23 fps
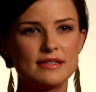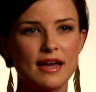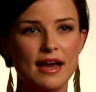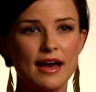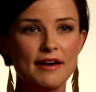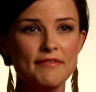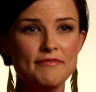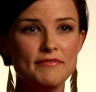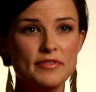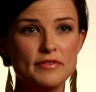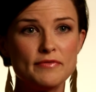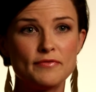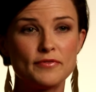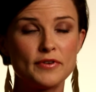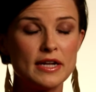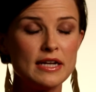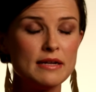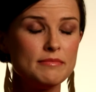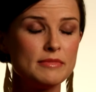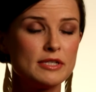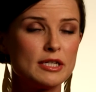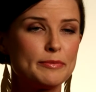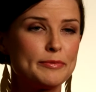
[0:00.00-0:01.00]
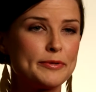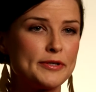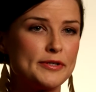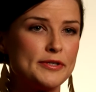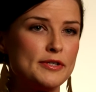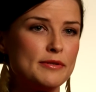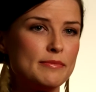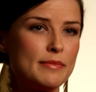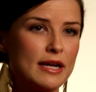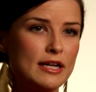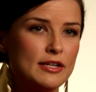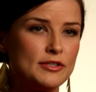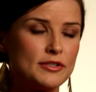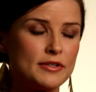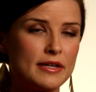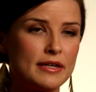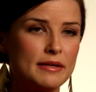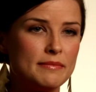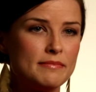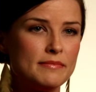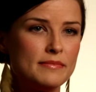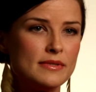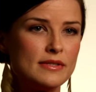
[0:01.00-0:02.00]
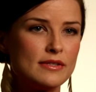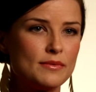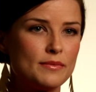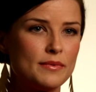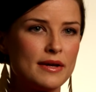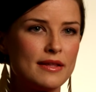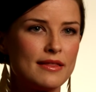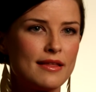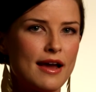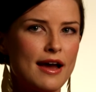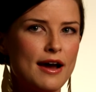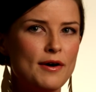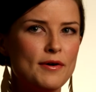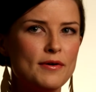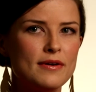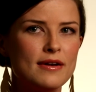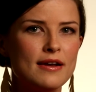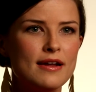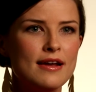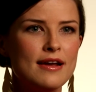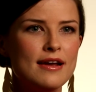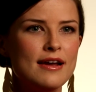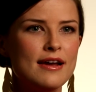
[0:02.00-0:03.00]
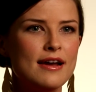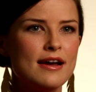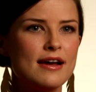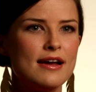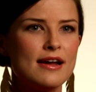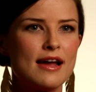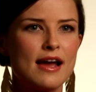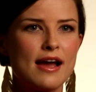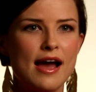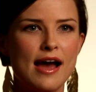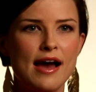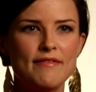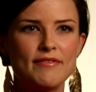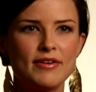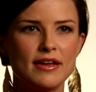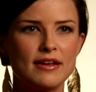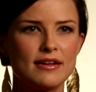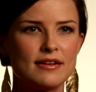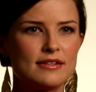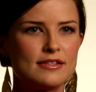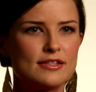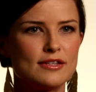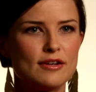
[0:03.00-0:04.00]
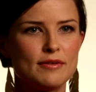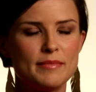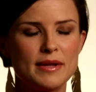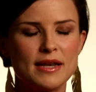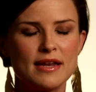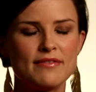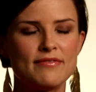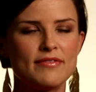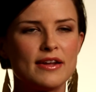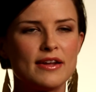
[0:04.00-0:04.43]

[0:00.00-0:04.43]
to have freedom to pursue my dreams without having so many